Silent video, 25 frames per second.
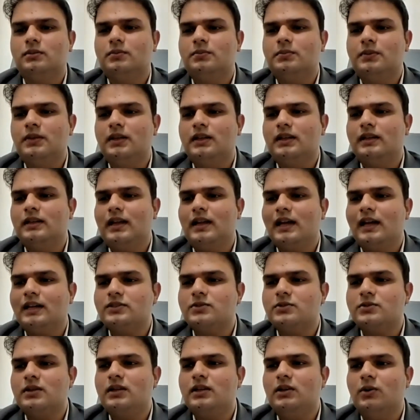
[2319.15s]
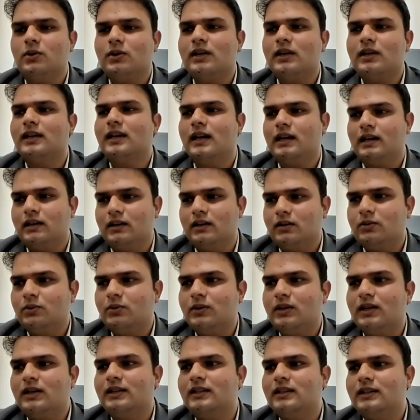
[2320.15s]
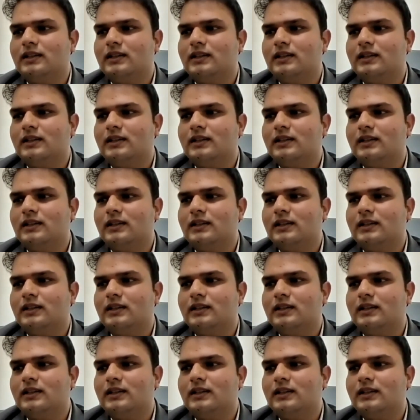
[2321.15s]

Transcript: be actually looking at to get